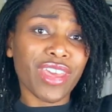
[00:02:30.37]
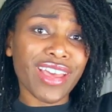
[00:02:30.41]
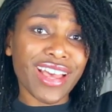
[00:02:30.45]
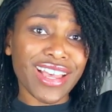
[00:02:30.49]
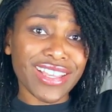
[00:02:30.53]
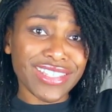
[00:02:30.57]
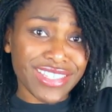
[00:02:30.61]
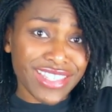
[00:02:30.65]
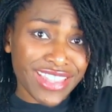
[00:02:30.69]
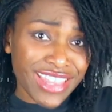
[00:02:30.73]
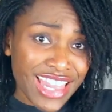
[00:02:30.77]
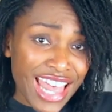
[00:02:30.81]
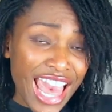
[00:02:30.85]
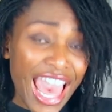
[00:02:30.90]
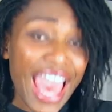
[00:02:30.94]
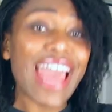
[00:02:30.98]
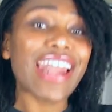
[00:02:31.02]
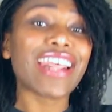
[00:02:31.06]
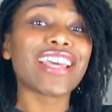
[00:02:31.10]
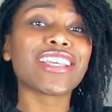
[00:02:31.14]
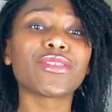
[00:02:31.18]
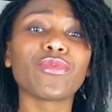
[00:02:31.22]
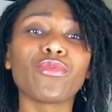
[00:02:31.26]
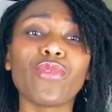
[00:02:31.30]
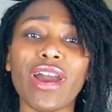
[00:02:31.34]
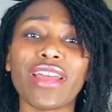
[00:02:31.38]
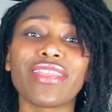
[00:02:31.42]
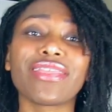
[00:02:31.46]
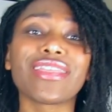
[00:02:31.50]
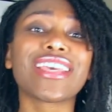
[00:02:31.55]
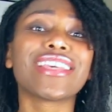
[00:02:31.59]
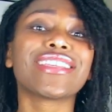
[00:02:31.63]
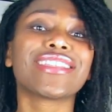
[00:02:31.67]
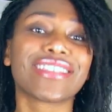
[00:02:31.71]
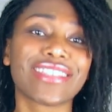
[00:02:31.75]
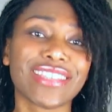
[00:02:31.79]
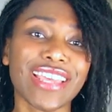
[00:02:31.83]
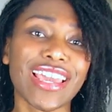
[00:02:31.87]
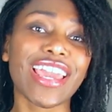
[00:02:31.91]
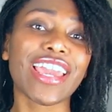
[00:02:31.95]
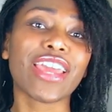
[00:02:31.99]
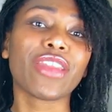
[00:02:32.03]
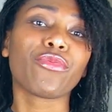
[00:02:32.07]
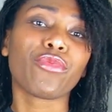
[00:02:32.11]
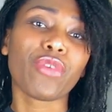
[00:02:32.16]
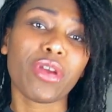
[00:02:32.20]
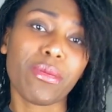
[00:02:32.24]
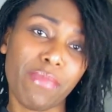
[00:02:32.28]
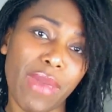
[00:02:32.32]
Because that is what this
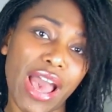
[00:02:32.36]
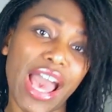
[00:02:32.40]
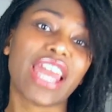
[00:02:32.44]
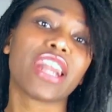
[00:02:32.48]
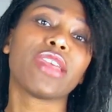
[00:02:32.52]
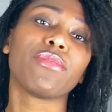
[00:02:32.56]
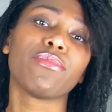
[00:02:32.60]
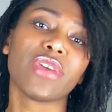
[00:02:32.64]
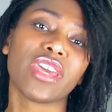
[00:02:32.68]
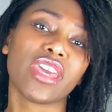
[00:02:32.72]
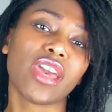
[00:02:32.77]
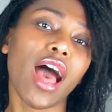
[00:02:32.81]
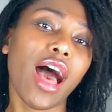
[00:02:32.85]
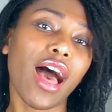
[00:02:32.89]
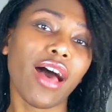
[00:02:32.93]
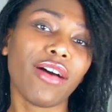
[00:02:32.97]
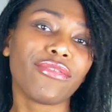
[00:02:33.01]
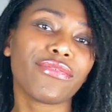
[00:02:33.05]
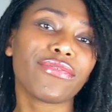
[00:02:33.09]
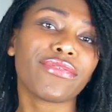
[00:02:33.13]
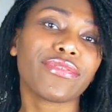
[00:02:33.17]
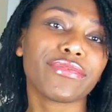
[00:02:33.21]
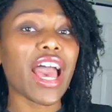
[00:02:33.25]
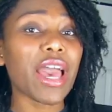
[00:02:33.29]
scene reminded me of.